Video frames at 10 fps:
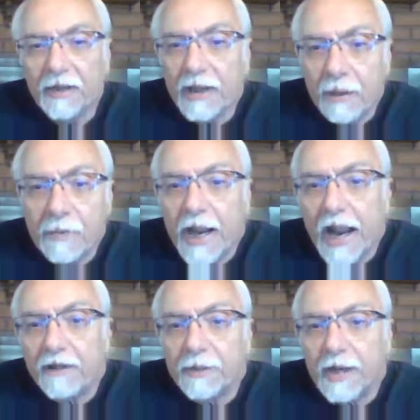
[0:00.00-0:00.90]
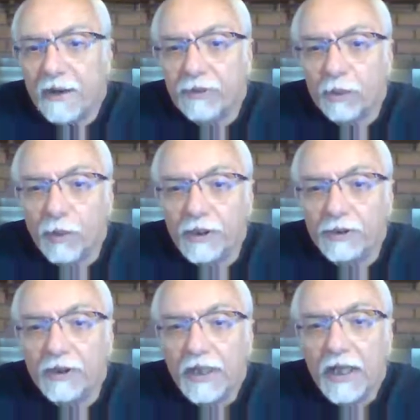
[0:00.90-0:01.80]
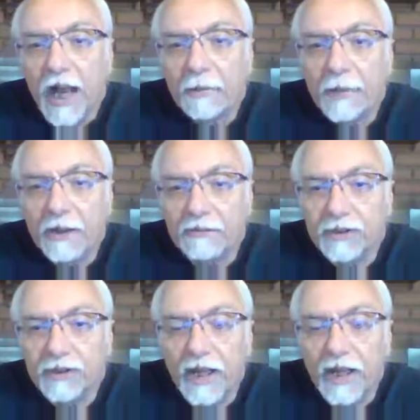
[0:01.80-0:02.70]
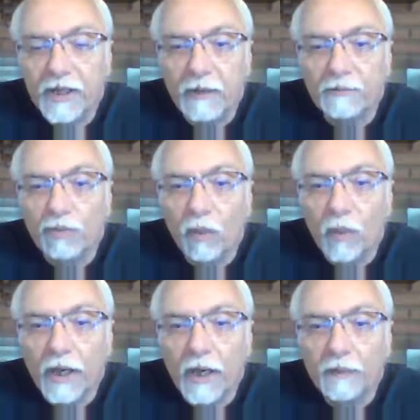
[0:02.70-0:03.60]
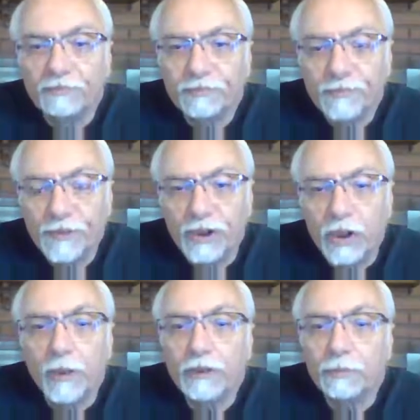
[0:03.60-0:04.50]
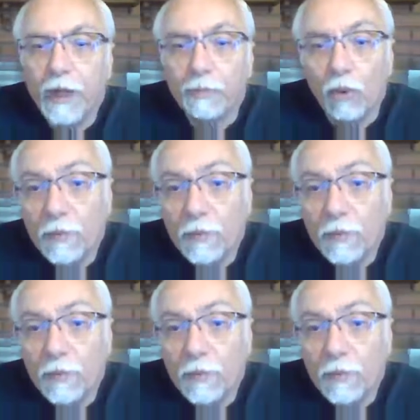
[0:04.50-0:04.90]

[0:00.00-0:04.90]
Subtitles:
Now, that may happen afterwards. I may have to set it up for showings by